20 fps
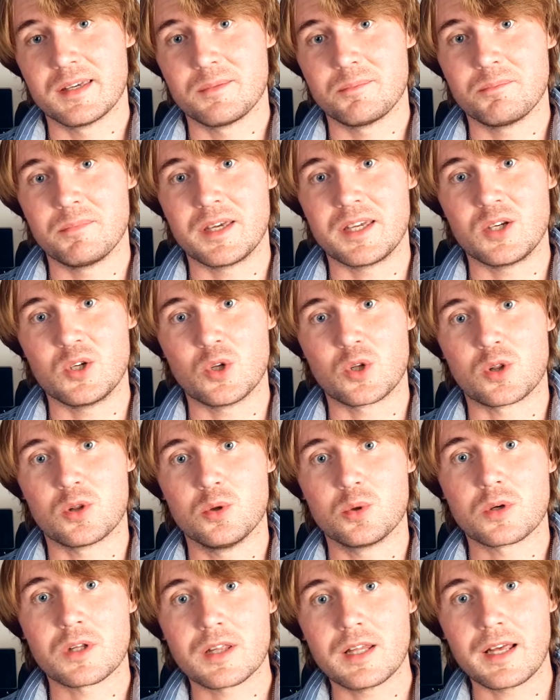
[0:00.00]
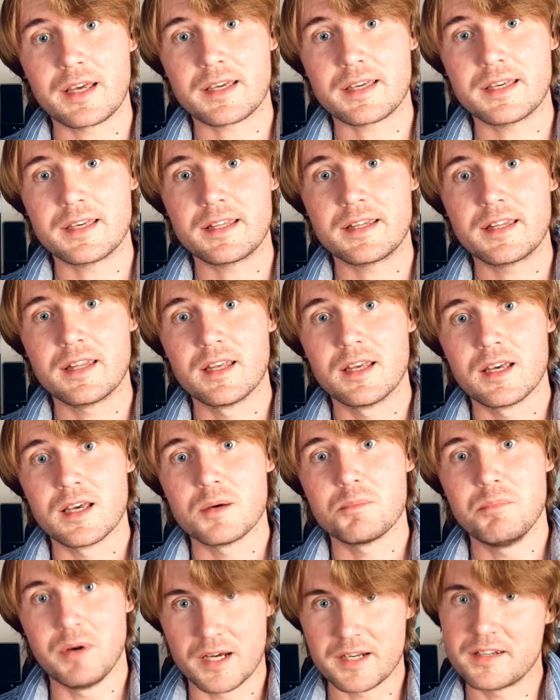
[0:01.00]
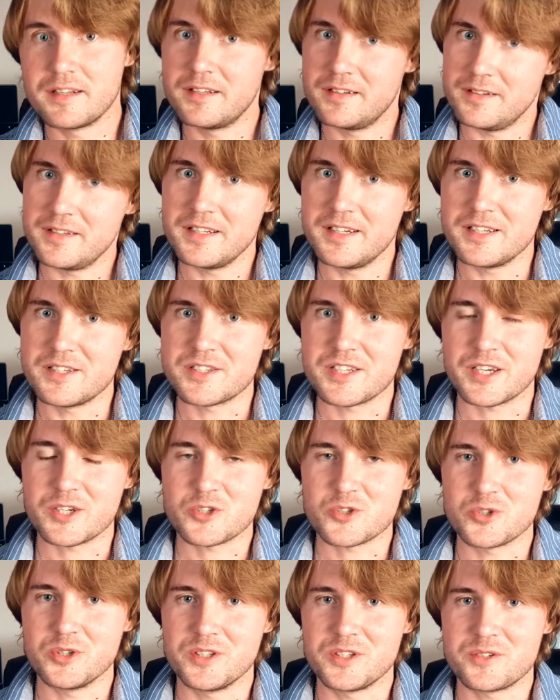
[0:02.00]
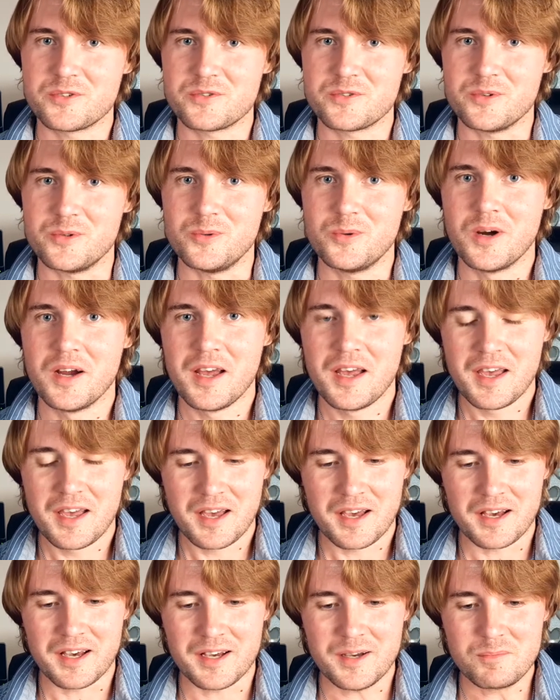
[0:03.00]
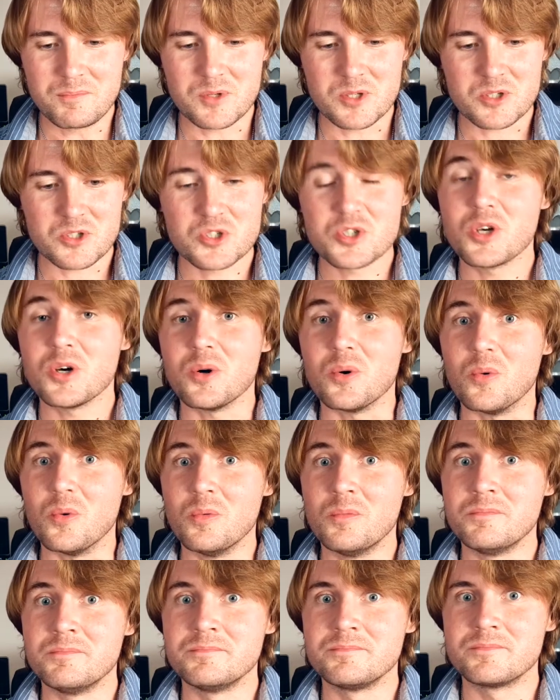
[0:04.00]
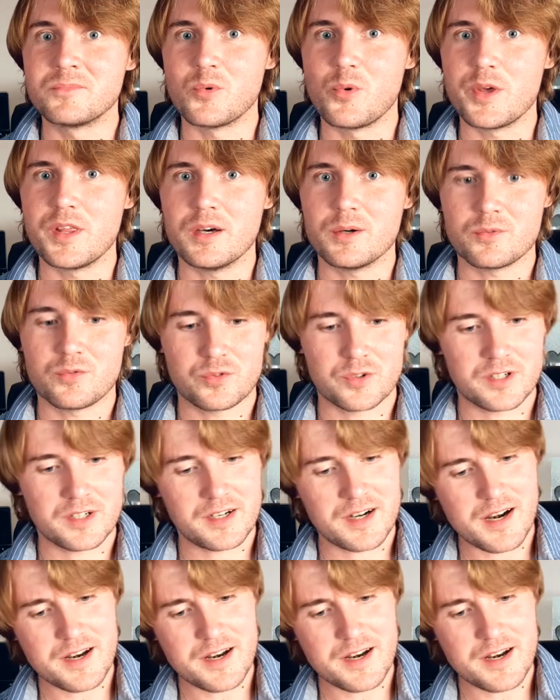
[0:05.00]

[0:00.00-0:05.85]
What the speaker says: may not look like it, but it is actually true. So, without further